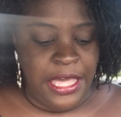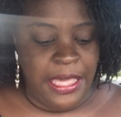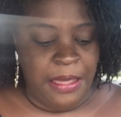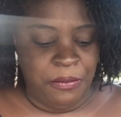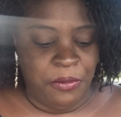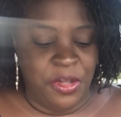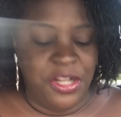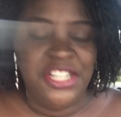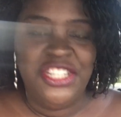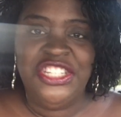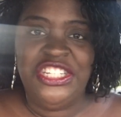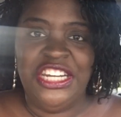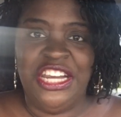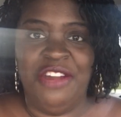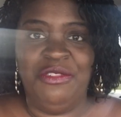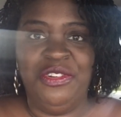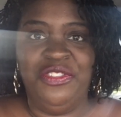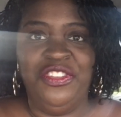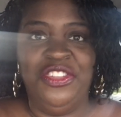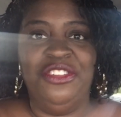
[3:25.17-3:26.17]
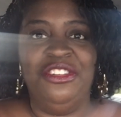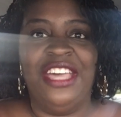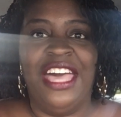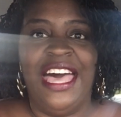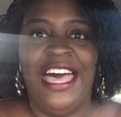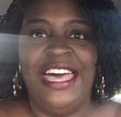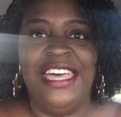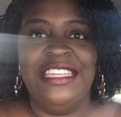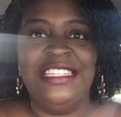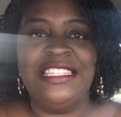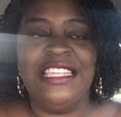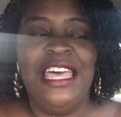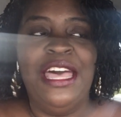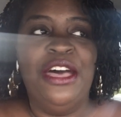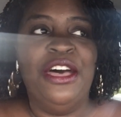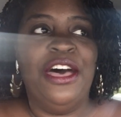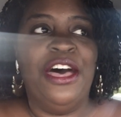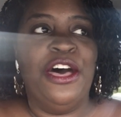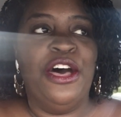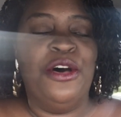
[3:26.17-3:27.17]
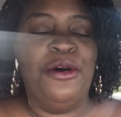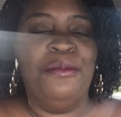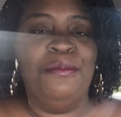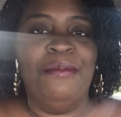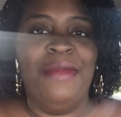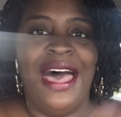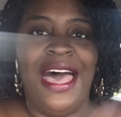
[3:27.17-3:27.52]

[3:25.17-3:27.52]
I'm going to share with you guys um,